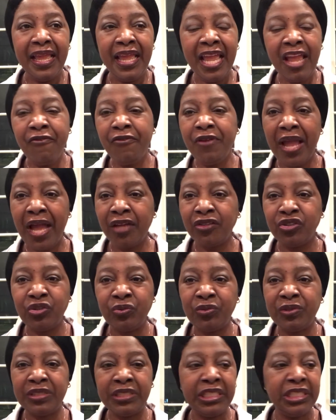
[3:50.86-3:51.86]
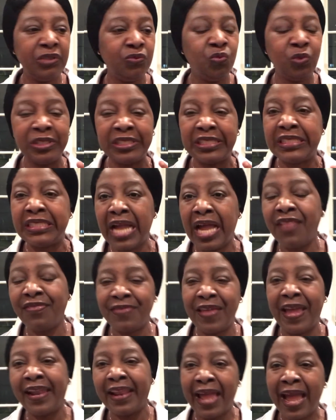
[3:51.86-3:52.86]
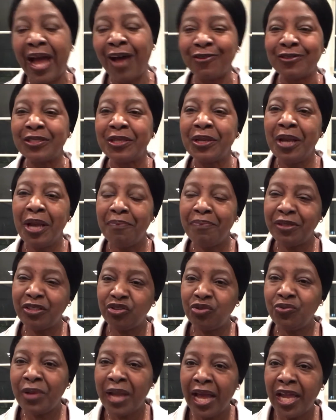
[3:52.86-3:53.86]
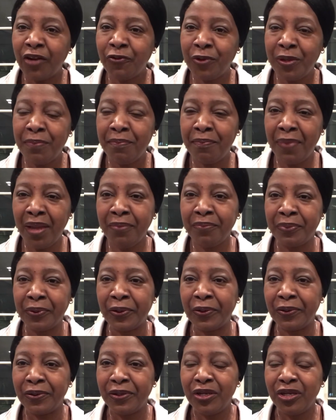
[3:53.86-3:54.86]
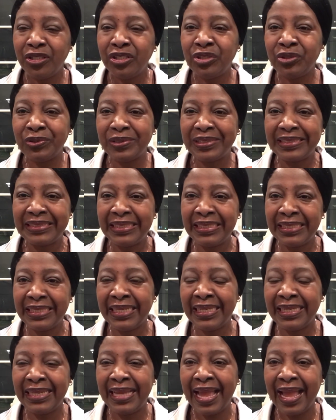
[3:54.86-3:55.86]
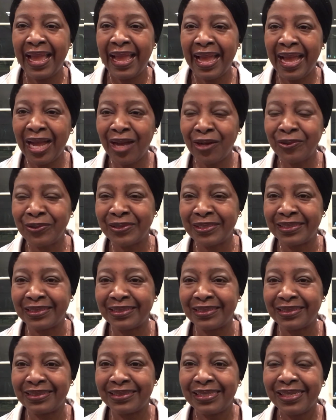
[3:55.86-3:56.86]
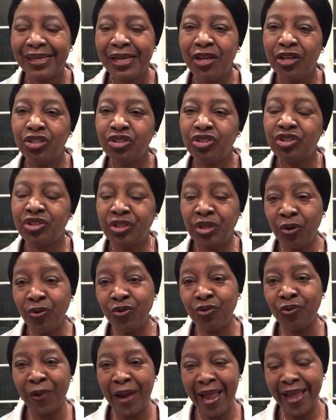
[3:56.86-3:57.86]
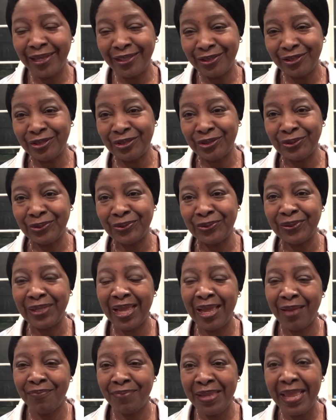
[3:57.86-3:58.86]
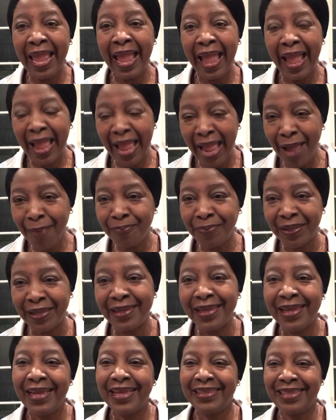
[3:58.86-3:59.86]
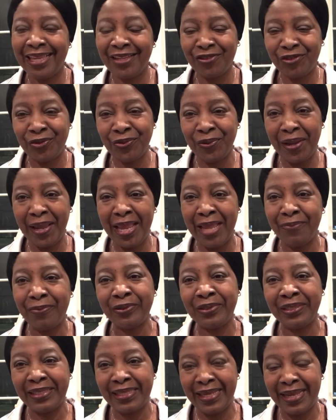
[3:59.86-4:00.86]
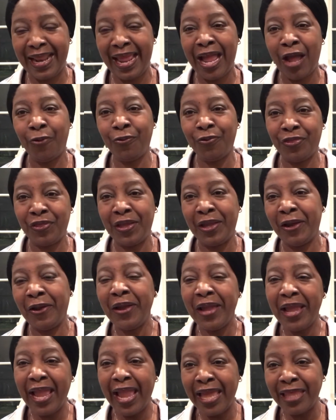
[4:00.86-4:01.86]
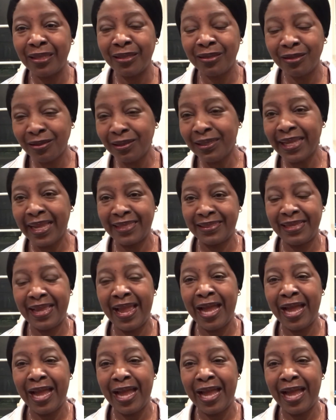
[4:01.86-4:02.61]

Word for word: every house you've seen was not that house. But you got to remember, you're seeing houses. Show gratitude and be happy that you're able to get out there and look at the